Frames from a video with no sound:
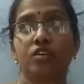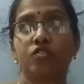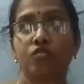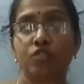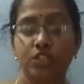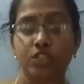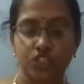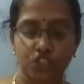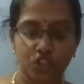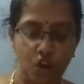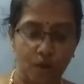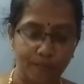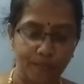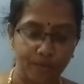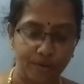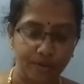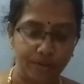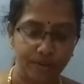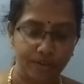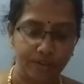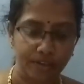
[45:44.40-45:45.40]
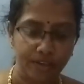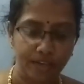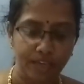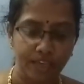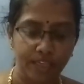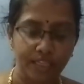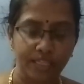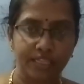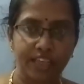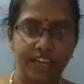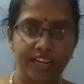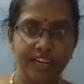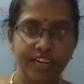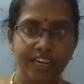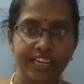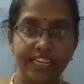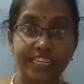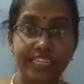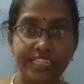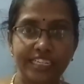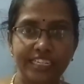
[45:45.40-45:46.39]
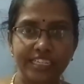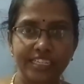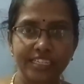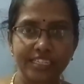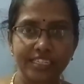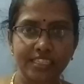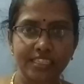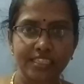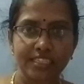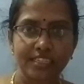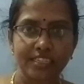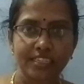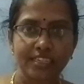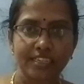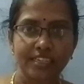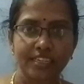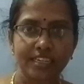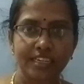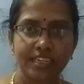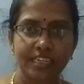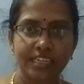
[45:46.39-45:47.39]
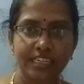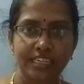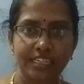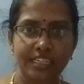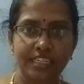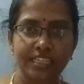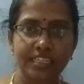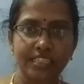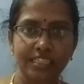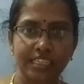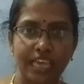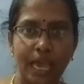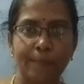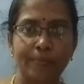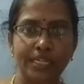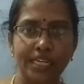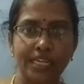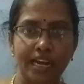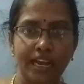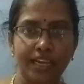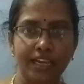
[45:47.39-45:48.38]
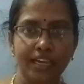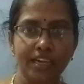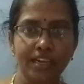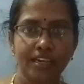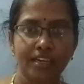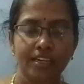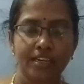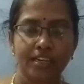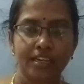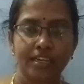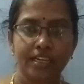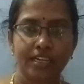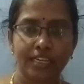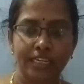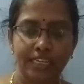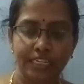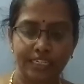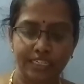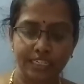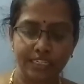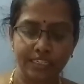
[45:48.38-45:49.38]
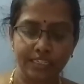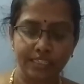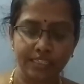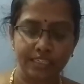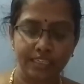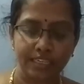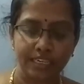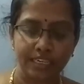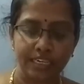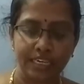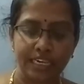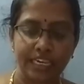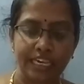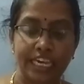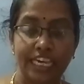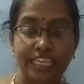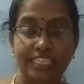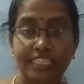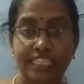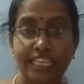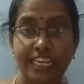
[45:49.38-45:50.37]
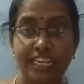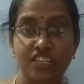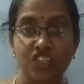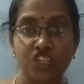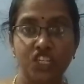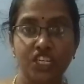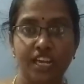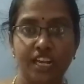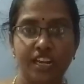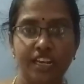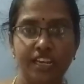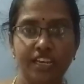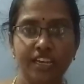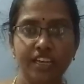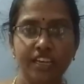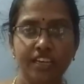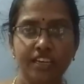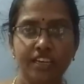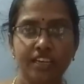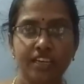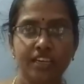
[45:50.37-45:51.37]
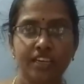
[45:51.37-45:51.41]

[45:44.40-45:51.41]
Full stop. Then it is capital I. It is essentially